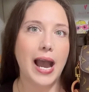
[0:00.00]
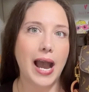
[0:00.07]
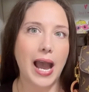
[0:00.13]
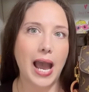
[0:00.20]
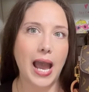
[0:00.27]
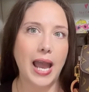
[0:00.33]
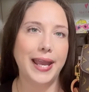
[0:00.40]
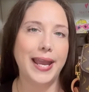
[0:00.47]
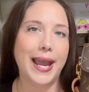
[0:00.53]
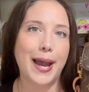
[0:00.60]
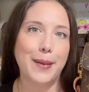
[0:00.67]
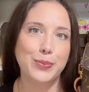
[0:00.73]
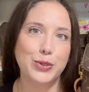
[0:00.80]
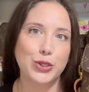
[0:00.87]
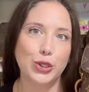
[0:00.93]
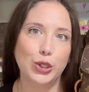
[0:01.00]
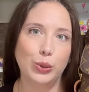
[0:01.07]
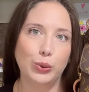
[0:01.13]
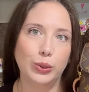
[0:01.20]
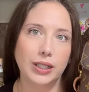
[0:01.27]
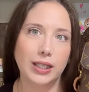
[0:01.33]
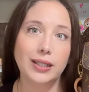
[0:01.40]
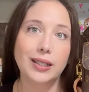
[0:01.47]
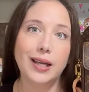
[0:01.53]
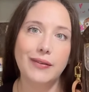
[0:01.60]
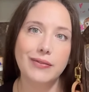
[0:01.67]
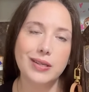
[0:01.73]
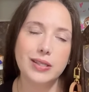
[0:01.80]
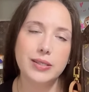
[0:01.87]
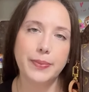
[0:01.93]
I absolutely
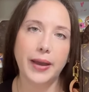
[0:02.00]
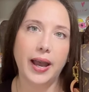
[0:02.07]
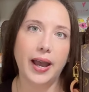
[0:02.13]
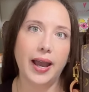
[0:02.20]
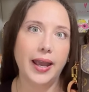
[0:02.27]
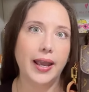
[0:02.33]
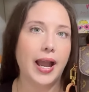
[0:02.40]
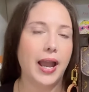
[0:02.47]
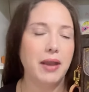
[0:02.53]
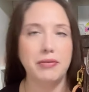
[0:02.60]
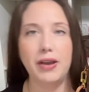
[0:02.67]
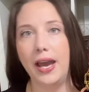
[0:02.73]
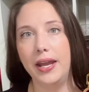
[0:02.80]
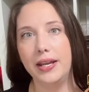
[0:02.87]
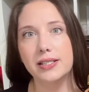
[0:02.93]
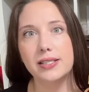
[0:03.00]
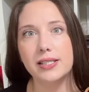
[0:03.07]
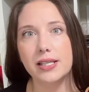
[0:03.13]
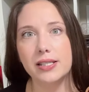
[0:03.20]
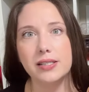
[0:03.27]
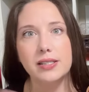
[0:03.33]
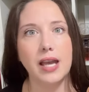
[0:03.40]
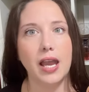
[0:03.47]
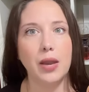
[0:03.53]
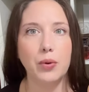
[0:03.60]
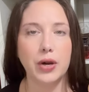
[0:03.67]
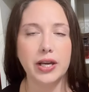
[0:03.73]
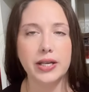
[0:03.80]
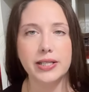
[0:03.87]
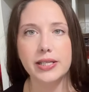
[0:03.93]
love this bag. I've had it since. I
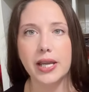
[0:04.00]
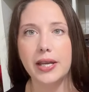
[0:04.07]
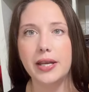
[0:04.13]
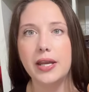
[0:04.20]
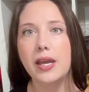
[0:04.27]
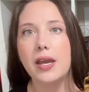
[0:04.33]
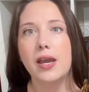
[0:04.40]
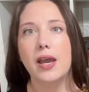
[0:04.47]
wear it a ton.